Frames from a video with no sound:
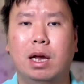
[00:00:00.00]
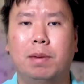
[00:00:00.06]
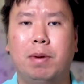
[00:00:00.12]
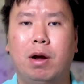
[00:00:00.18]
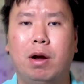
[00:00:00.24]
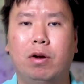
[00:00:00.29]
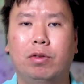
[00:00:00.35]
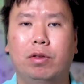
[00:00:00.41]

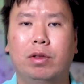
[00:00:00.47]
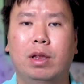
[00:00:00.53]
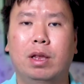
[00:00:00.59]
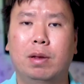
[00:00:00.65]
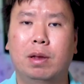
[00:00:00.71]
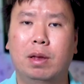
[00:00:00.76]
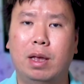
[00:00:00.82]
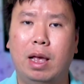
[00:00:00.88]
about
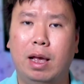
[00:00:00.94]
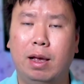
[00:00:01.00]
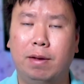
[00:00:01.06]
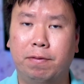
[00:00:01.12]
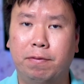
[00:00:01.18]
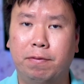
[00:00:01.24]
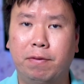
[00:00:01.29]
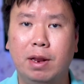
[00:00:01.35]

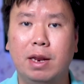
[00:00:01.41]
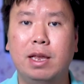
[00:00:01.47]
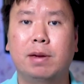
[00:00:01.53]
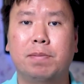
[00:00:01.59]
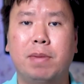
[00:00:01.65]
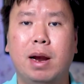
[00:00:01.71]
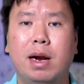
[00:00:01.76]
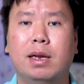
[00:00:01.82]

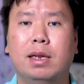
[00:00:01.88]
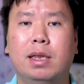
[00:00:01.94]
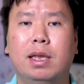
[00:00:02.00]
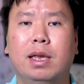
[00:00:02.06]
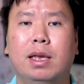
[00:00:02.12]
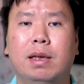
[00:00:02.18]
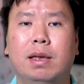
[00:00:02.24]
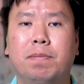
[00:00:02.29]
affiliate
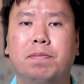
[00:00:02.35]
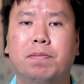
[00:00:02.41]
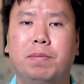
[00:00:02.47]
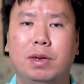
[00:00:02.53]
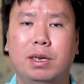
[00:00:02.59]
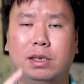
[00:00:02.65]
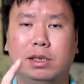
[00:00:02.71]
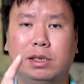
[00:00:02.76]
marketing,
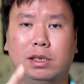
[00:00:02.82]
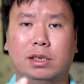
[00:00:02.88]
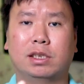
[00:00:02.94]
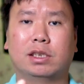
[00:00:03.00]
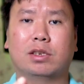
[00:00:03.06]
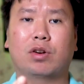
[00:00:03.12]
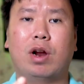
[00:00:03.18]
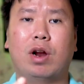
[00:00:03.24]
please
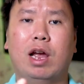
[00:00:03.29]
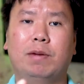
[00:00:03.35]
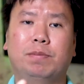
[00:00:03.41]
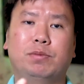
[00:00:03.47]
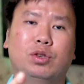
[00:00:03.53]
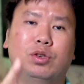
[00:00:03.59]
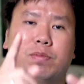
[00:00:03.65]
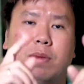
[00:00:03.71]

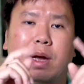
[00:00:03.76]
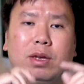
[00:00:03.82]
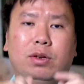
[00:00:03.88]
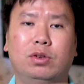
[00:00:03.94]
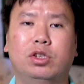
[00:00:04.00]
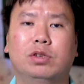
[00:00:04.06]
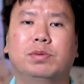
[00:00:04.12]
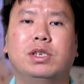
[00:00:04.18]
subscribe to my
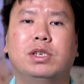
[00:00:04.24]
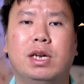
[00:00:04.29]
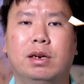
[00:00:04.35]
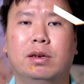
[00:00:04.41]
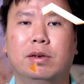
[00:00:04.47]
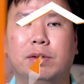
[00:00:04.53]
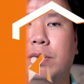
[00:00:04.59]
YouTube channel.